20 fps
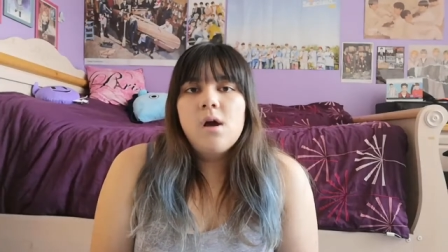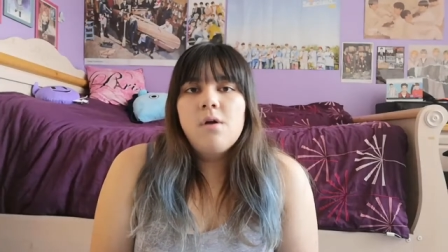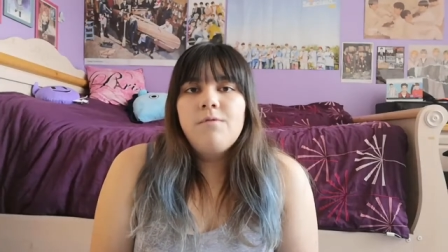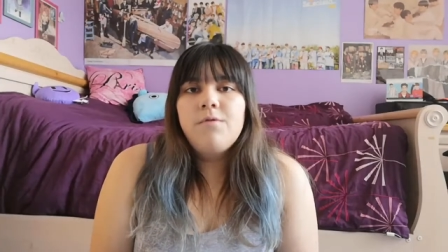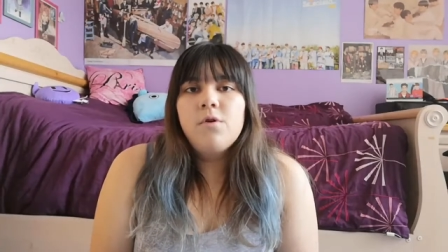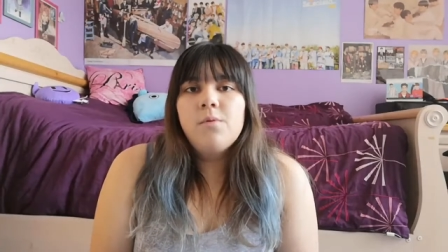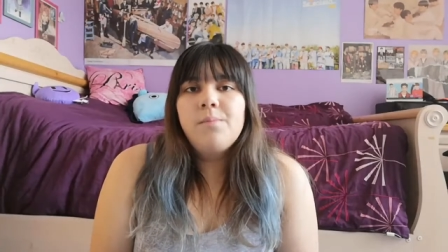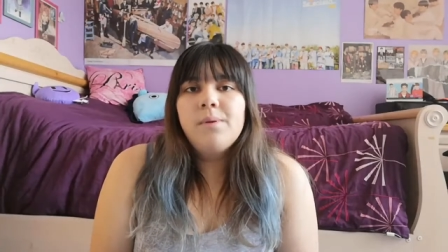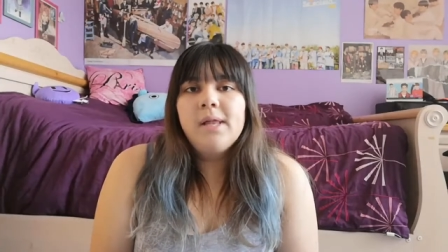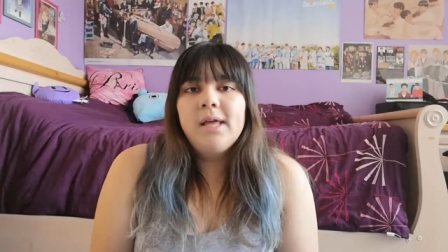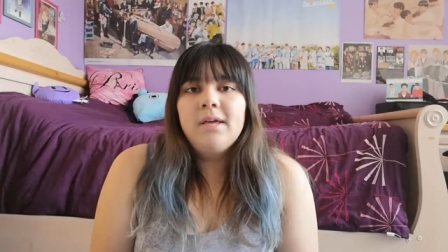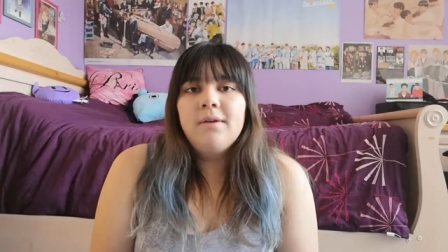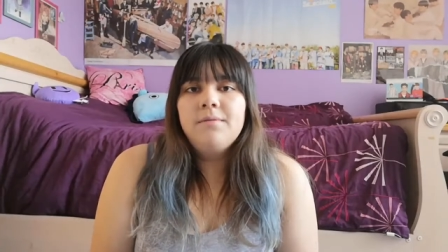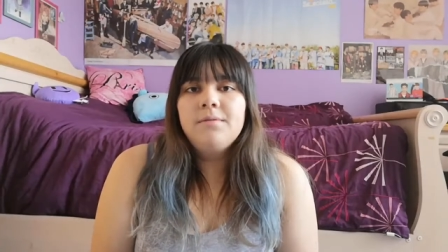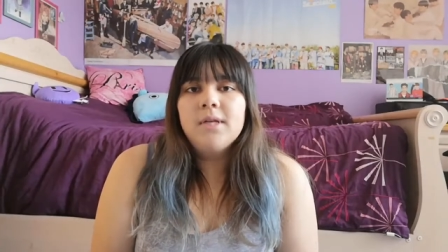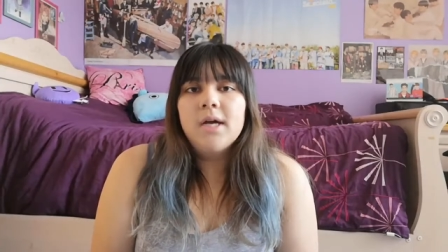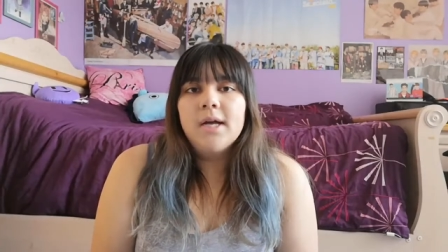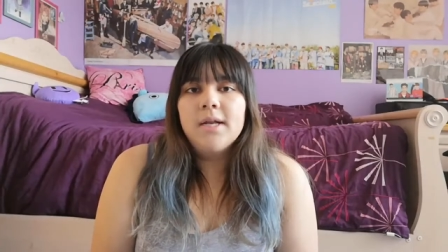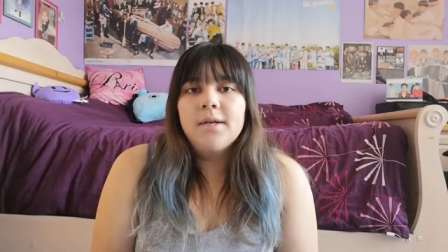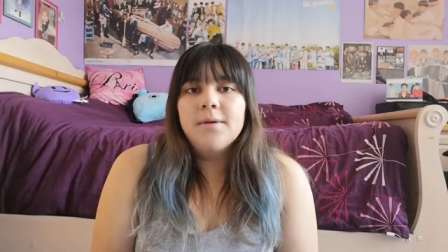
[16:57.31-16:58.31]
a full play
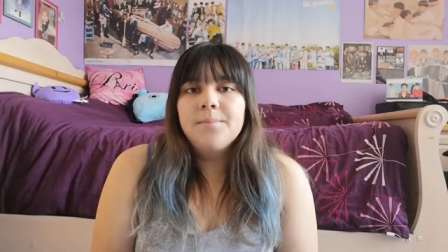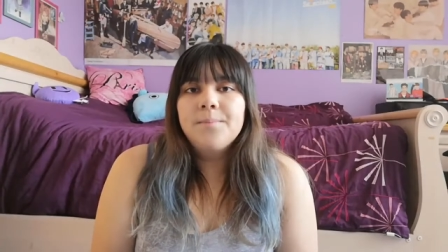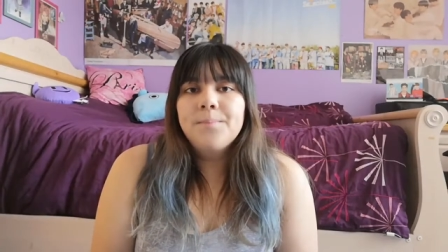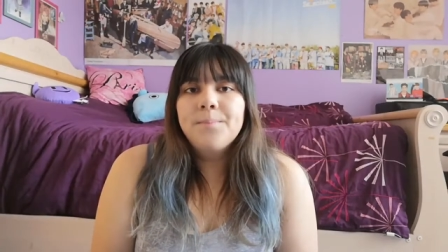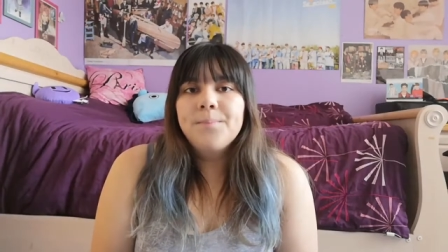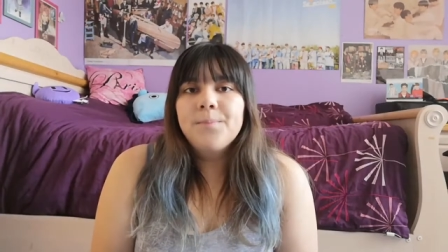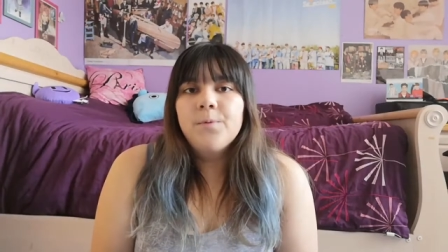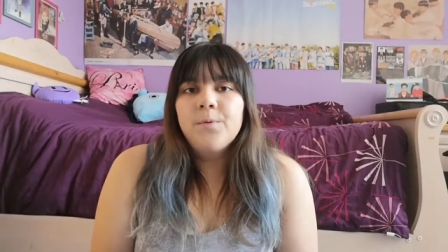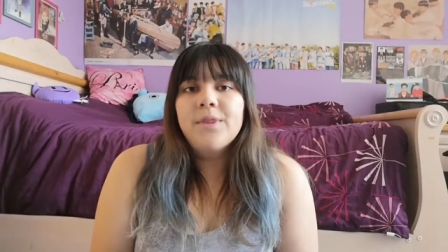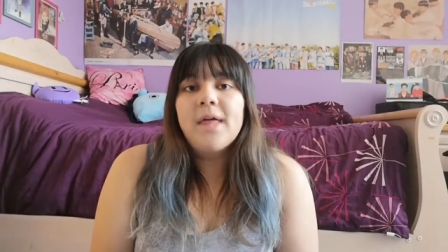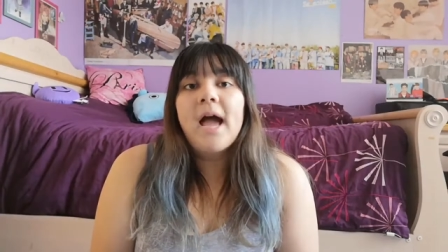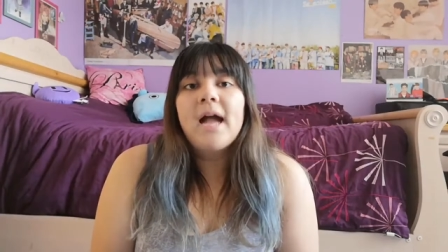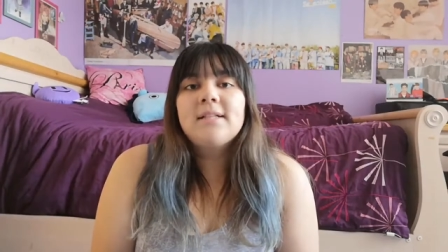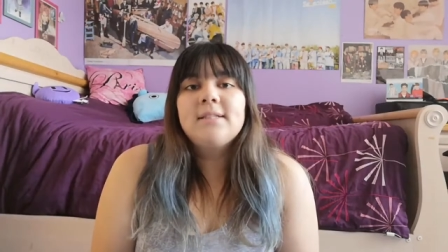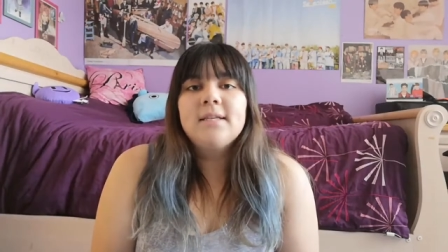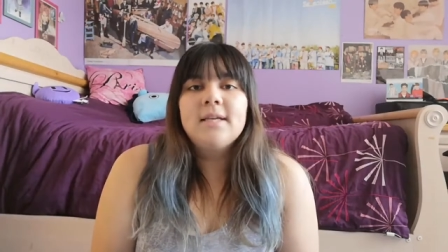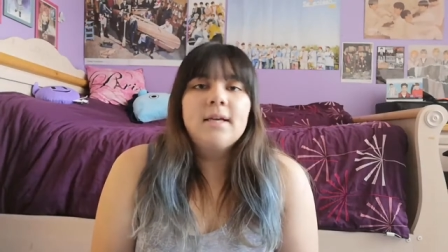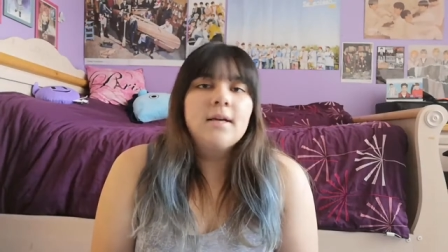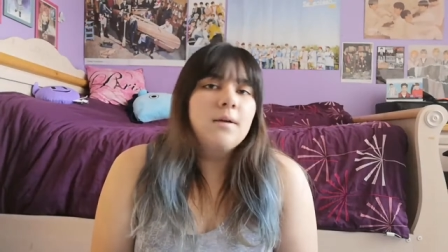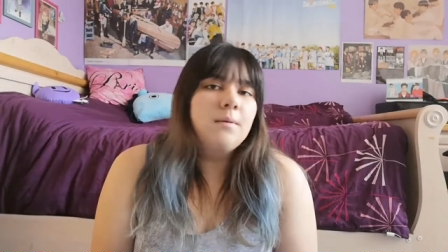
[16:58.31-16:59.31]
done with
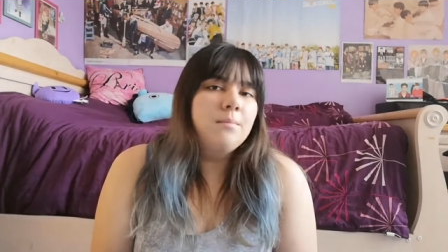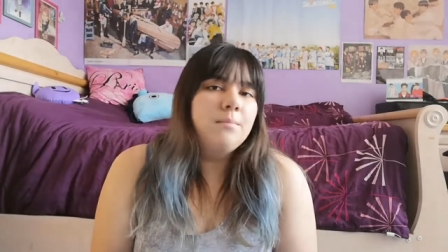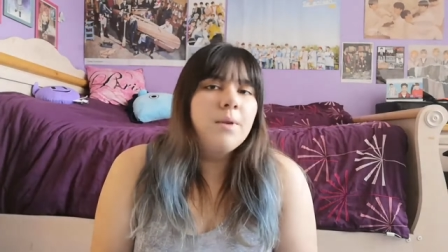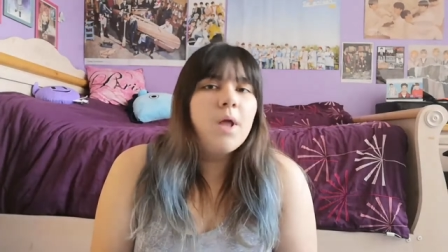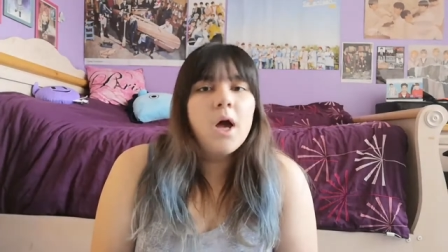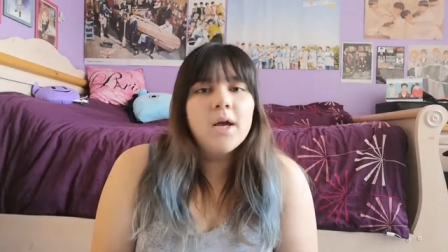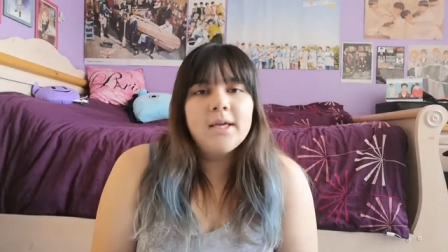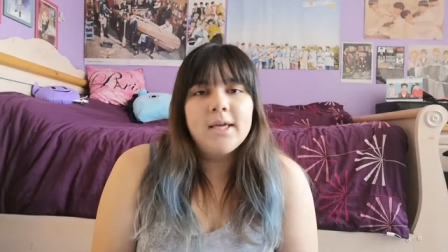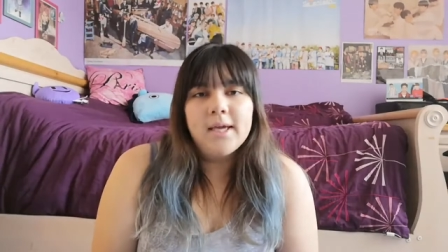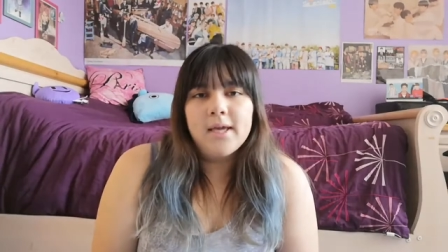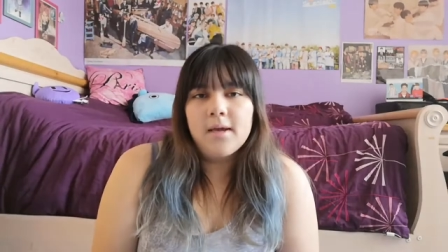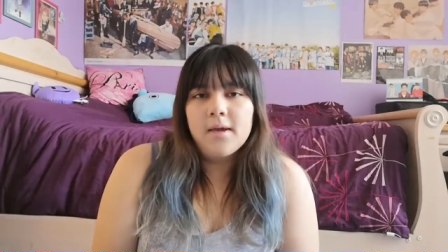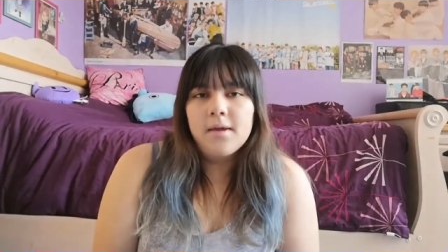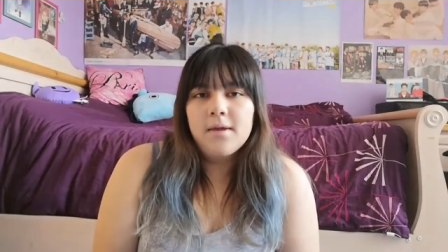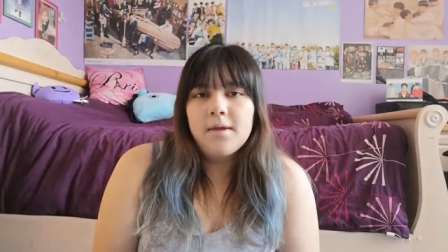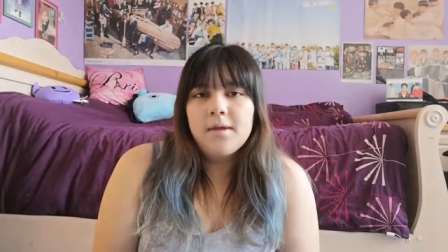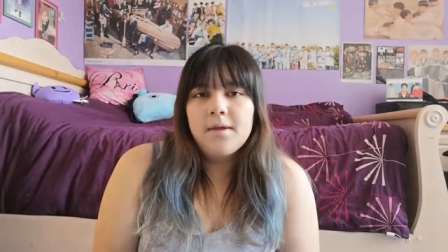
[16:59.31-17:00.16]
acting, blocking,